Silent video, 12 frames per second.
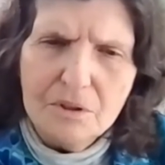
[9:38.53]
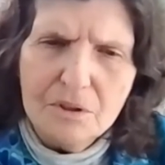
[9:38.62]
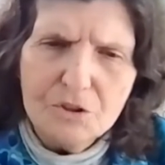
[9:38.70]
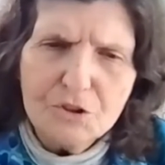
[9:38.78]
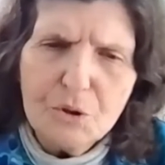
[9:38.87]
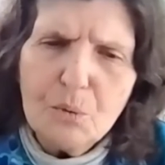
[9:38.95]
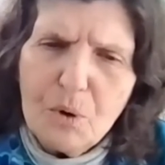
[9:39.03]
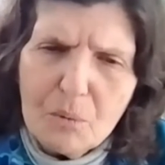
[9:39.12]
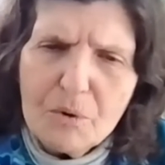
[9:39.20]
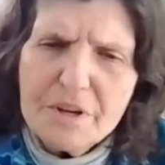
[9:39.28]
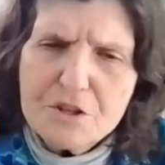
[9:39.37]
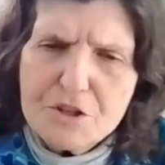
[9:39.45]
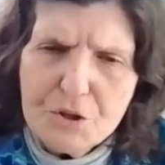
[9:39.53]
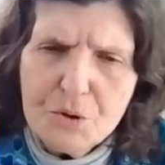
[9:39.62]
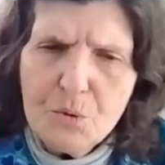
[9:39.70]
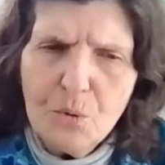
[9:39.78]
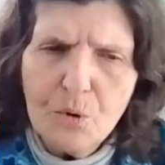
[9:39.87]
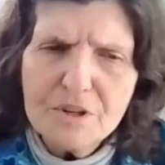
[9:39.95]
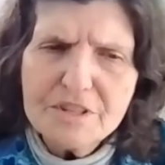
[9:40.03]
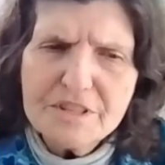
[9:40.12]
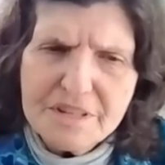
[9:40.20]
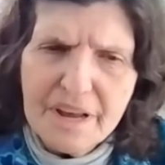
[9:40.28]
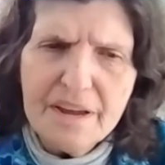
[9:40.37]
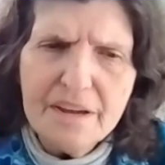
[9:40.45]
So what we do or
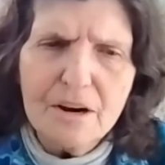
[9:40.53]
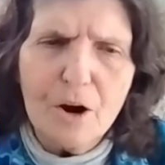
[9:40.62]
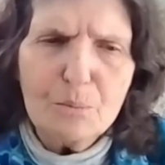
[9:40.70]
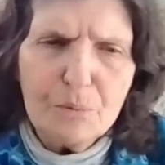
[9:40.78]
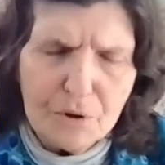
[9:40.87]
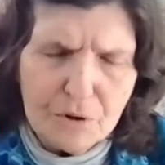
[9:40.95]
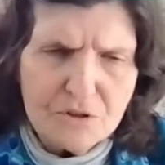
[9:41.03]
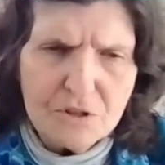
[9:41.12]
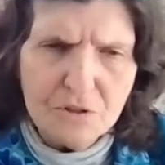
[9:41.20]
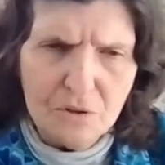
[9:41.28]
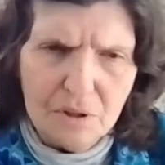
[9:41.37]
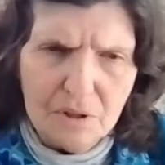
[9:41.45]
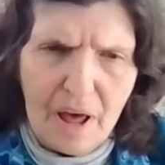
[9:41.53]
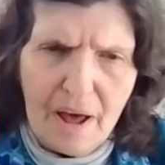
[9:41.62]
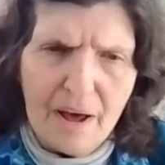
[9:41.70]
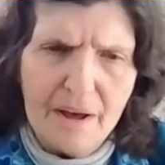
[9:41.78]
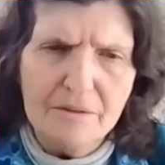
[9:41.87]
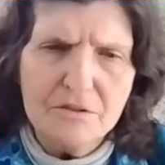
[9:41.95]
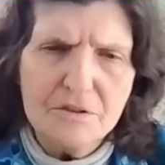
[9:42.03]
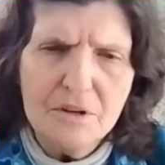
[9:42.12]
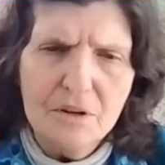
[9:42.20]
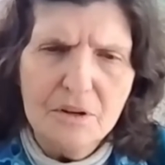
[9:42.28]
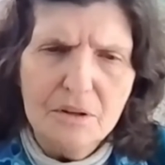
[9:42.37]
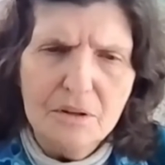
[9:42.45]
say in our personal lives
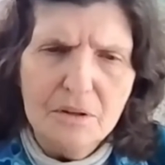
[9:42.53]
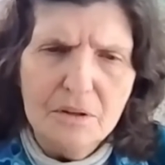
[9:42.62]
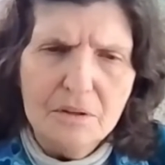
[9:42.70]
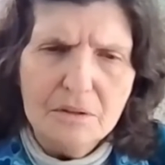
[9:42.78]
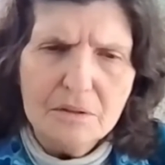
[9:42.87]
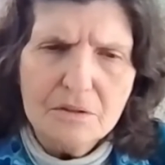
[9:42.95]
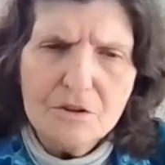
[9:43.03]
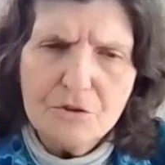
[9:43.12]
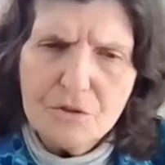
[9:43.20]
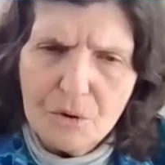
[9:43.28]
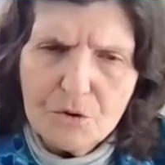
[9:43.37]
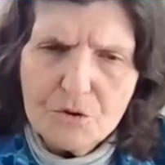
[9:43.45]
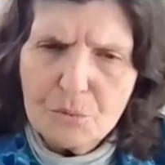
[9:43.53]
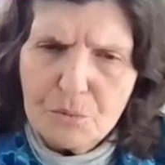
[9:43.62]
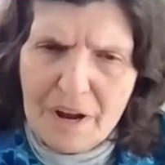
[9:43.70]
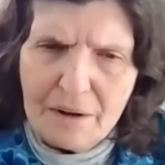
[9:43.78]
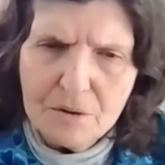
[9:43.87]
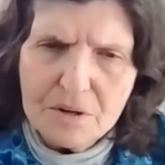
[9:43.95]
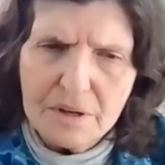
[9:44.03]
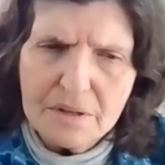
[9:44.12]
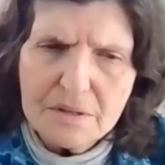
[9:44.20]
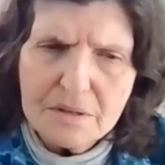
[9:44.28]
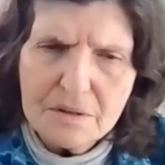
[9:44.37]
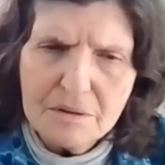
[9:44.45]
to those around
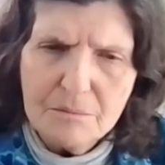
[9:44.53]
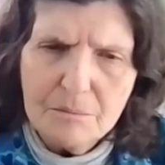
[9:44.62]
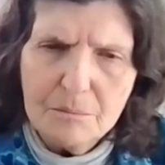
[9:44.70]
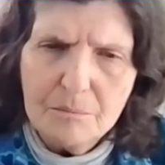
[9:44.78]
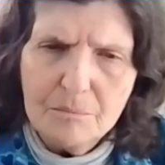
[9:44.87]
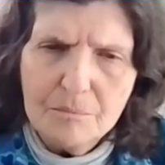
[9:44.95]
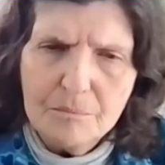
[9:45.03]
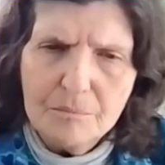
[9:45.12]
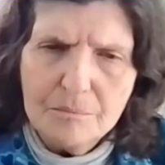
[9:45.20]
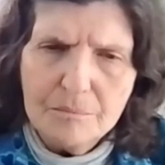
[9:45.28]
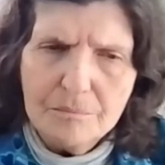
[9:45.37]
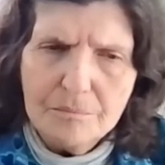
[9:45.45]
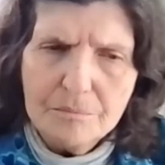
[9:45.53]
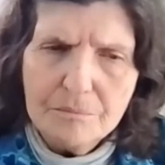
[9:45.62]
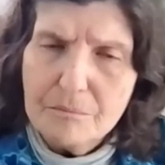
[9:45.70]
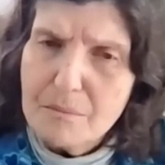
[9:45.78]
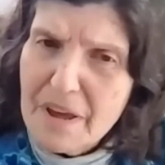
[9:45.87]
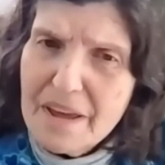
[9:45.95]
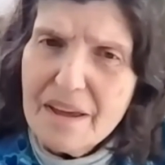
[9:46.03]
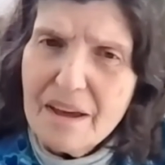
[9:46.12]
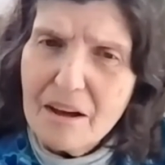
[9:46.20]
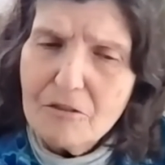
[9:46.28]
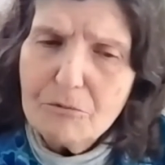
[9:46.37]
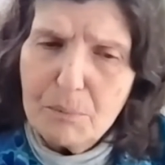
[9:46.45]
us may
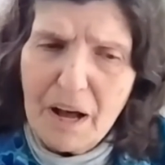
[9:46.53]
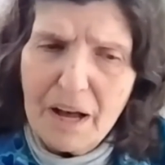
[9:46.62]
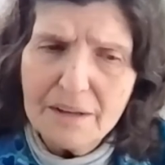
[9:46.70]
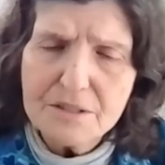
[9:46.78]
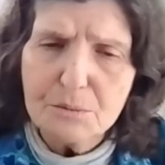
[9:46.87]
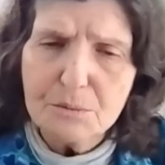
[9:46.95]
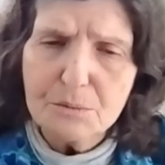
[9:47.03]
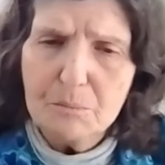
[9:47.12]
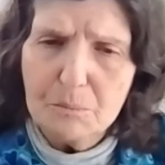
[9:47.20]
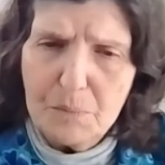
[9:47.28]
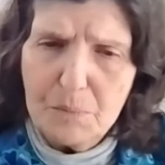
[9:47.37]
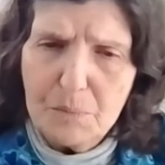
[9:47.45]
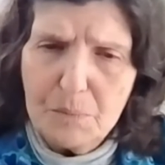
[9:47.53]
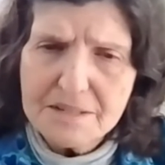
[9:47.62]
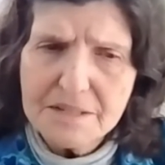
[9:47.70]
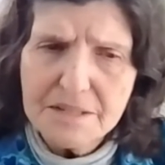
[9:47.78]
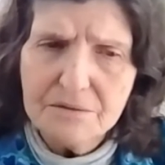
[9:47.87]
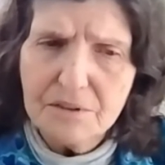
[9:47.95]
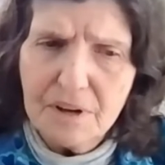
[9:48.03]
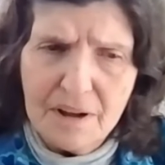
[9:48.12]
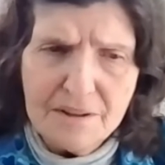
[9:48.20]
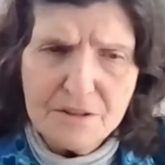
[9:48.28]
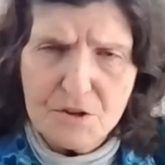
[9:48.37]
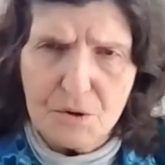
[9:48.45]
have positive
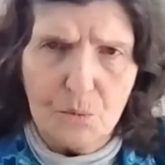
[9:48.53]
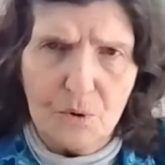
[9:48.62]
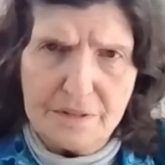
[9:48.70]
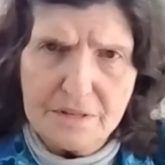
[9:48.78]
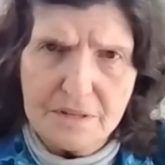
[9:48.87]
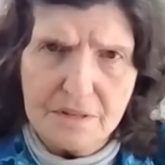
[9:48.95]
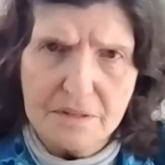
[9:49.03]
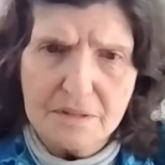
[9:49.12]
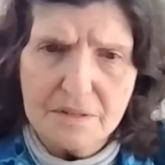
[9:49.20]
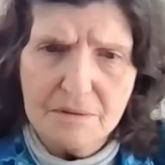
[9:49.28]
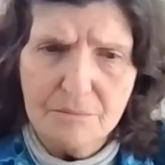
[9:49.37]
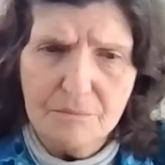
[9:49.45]
consequences.